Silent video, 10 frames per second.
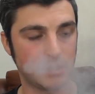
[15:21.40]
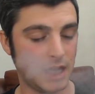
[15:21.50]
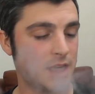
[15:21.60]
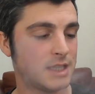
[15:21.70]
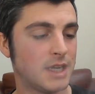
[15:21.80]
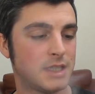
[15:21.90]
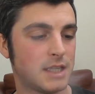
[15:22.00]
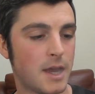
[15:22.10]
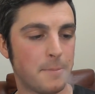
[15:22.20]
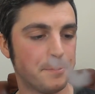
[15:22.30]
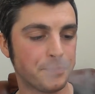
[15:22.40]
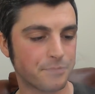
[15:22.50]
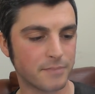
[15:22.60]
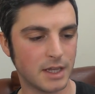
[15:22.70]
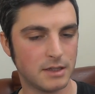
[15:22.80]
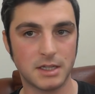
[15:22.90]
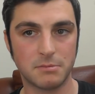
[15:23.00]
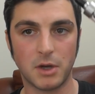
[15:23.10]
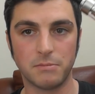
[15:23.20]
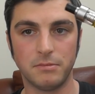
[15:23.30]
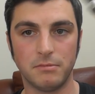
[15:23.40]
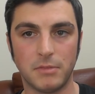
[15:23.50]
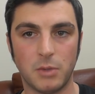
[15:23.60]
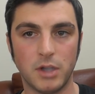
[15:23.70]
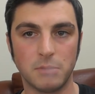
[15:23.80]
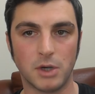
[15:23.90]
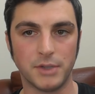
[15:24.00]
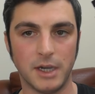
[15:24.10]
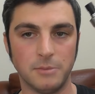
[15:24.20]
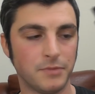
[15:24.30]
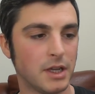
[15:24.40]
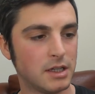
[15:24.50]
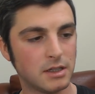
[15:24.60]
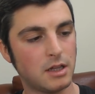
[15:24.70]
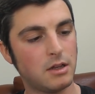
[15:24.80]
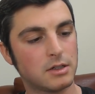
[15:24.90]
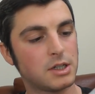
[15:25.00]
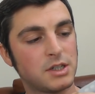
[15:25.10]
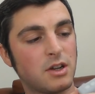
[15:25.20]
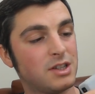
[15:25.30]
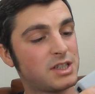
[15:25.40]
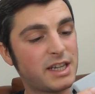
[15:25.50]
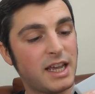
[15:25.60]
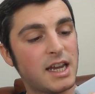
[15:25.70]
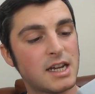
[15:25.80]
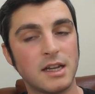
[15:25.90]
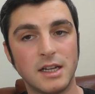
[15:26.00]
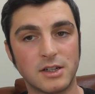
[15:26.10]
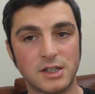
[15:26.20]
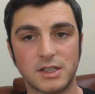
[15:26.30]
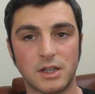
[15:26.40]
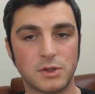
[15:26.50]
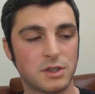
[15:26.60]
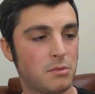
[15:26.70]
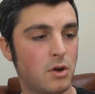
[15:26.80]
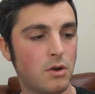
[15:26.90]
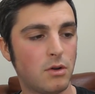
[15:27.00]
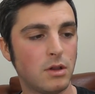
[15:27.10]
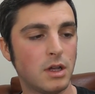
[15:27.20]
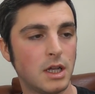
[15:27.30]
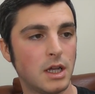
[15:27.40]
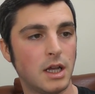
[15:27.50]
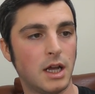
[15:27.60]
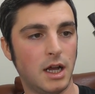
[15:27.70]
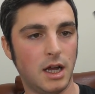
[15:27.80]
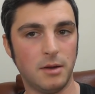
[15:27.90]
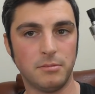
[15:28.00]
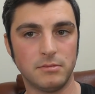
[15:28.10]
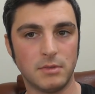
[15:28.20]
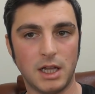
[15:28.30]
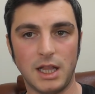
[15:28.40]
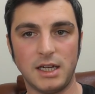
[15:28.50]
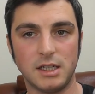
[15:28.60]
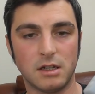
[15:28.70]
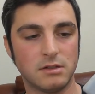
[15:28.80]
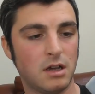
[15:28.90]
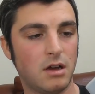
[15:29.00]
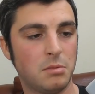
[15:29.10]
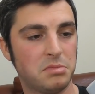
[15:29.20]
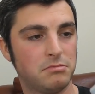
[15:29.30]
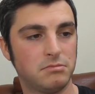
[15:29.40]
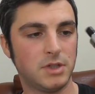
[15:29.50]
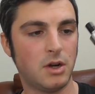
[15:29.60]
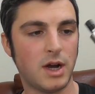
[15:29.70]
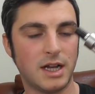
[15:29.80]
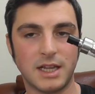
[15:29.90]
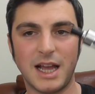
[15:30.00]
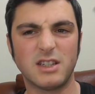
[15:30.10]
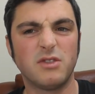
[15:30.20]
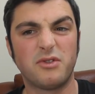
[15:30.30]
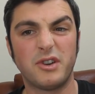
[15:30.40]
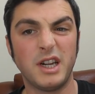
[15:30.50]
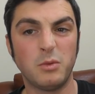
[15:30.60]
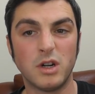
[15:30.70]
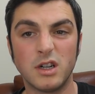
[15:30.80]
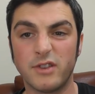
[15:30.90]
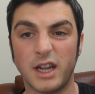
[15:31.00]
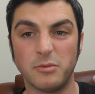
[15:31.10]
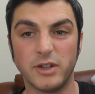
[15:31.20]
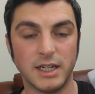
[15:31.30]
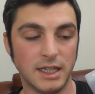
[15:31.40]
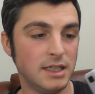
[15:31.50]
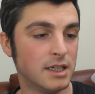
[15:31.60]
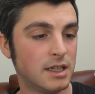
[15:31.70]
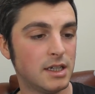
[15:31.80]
This is my work mod now. Because it's got the skin, because it's so small. Atlantis on top, no hassle-free work vape, really.